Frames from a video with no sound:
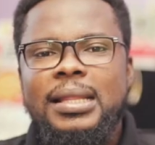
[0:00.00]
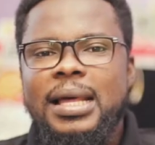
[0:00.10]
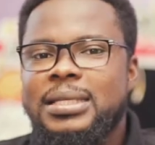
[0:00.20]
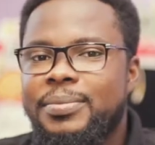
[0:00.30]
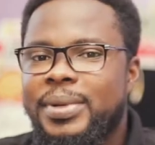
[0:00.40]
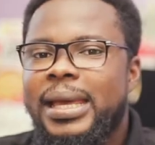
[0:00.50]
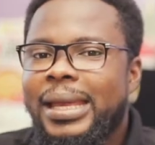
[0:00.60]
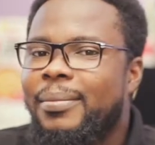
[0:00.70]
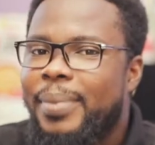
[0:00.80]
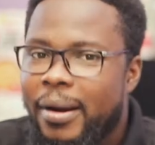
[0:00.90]
There hasn't been
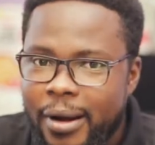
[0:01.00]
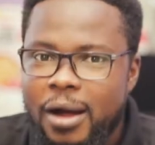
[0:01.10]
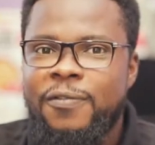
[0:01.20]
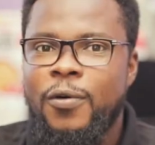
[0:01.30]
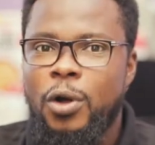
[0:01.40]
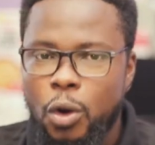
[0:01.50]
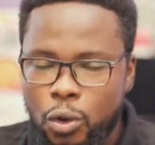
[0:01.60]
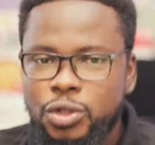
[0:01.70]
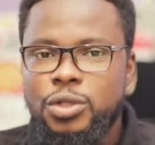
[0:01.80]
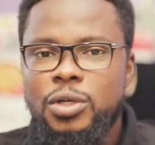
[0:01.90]
any burial for
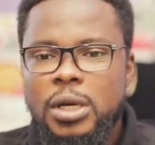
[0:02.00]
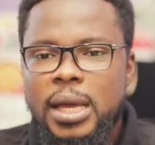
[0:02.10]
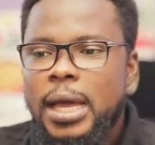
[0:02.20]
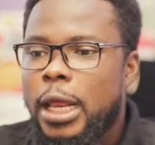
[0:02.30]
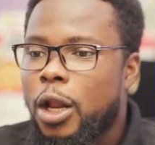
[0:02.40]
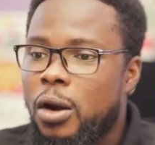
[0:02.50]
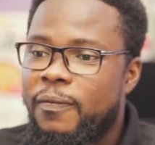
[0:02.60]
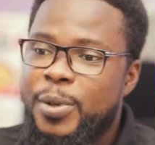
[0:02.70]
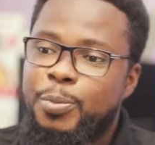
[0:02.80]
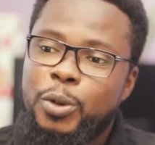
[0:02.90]
ghosts. A lot
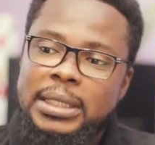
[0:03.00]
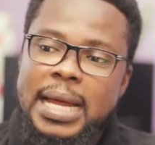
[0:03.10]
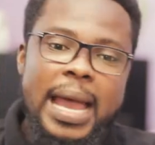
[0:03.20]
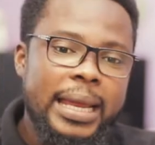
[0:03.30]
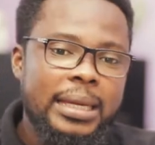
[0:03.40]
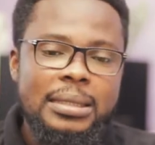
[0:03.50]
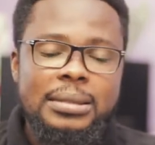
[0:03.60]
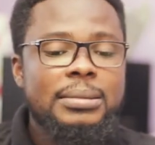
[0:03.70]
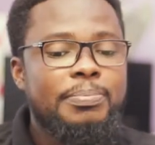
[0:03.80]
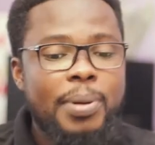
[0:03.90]
of people died in
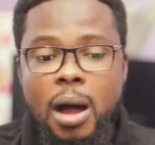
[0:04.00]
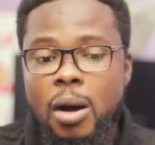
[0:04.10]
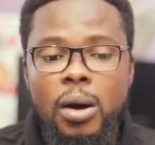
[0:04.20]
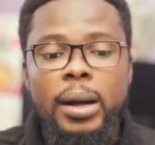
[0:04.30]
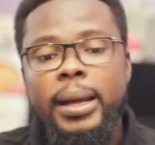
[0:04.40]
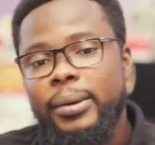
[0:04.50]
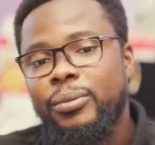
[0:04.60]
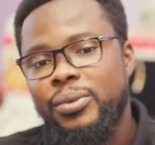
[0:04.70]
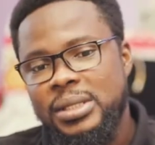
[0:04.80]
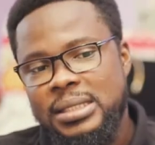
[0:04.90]
power,
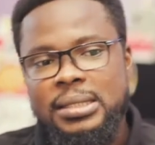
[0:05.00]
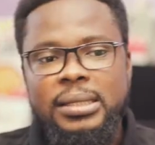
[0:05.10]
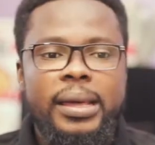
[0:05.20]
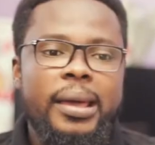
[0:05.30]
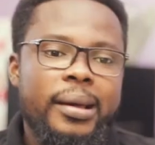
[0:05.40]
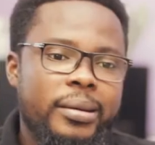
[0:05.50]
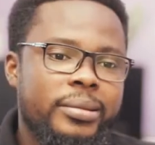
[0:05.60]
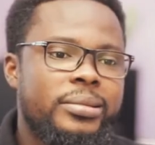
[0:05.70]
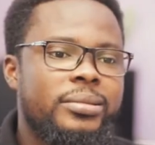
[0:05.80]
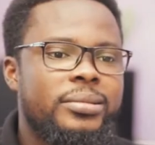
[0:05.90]
and we see
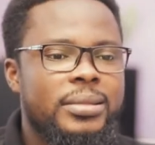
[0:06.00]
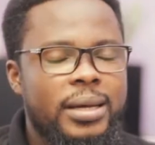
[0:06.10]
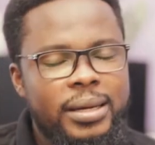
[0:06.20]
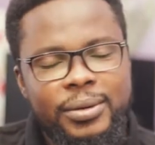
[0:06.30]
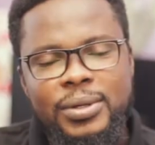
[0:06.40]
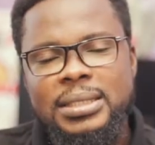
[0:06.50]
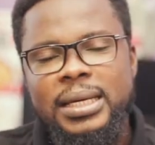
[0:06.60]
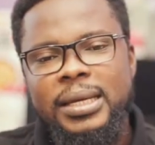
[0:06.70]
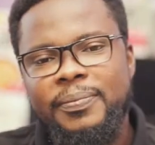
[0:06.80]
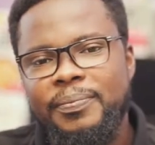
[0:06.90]
the what's the
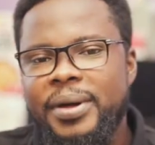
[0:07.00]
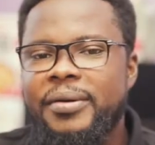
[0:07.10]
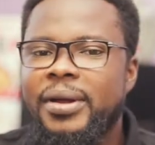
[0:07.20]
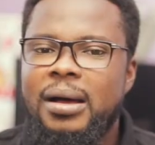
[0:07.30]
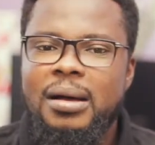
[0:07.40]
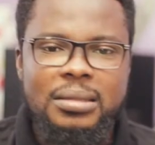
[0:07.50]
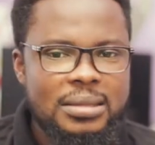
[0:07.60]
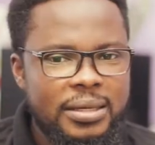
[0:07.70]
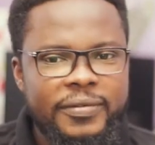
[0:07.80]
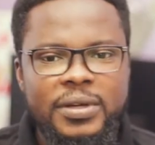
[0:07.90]
name, burial
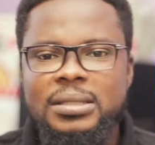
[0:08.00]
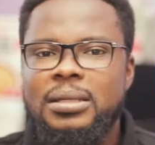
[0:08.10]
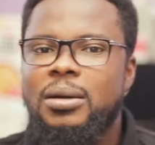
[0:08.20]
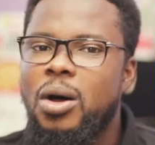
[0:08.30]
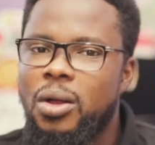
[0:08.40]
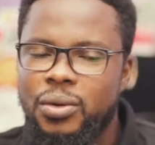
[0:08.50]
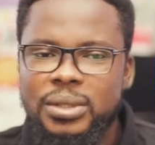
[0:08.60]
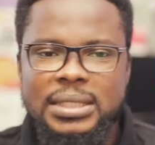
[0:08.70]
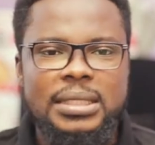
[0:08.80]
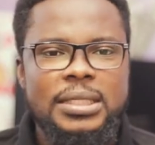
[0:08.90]
service and all
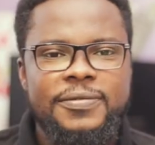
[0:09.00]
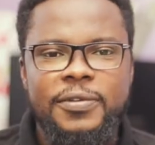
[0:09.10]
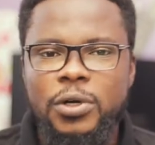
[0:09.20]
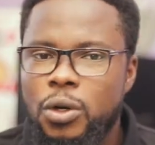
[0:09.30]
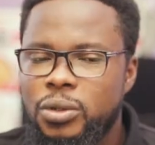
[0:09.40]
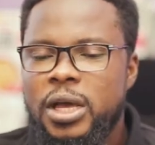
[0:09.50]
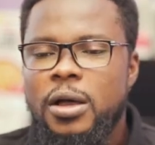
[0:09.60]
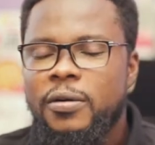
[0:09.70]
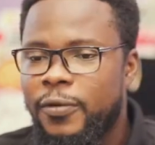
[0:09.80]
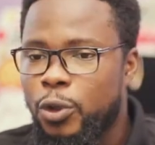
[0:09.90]
those things
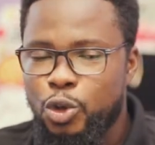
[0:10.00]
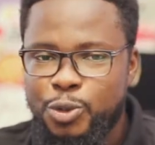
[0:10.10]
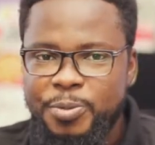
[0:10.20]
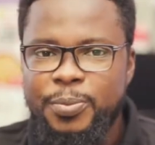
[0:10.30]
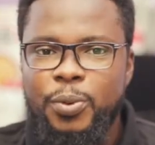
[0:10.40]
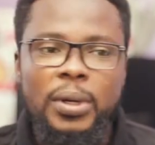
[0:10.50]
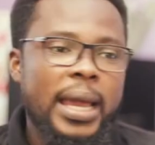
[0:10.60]
for those people.